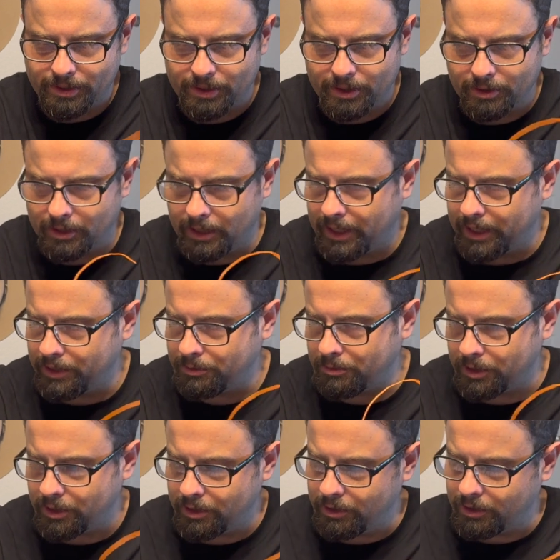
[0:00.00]
So the lights we're
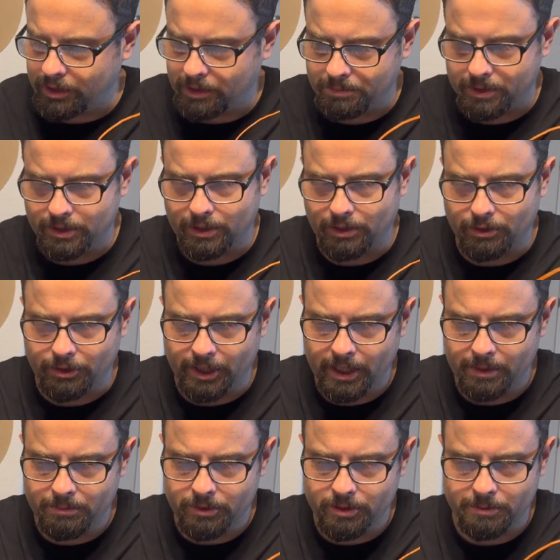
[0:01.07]
going to hook up with these other
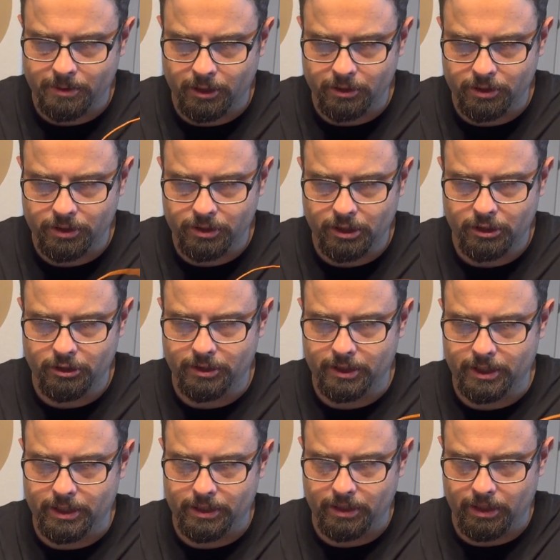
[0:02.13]
cables, but I'll just show you
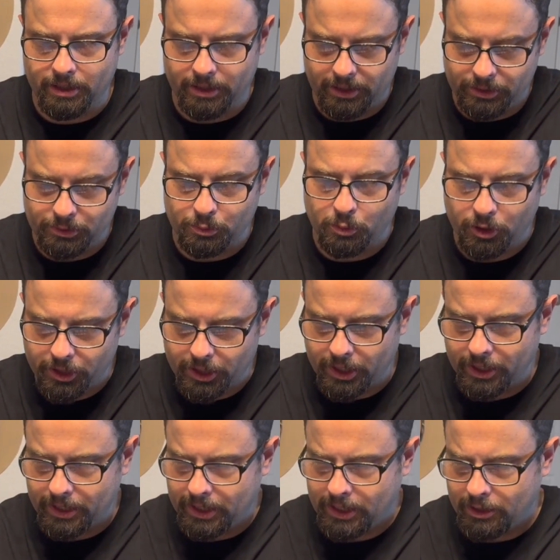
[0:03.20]
that it is
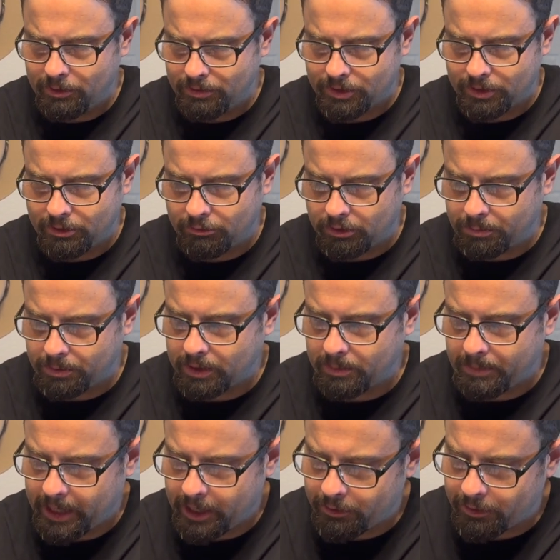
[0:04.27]
working now. So when you put the
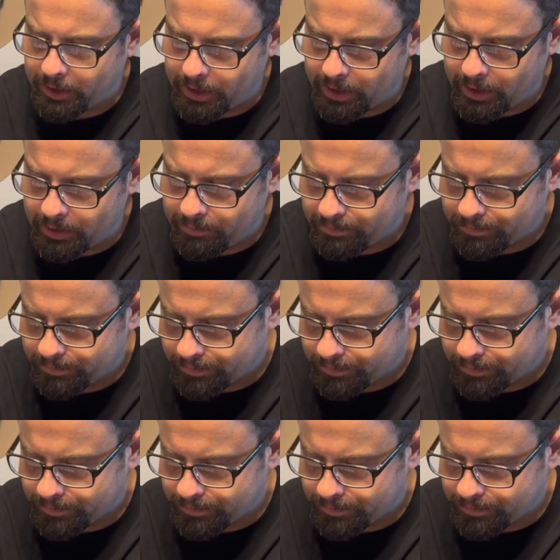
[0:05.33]
battery in,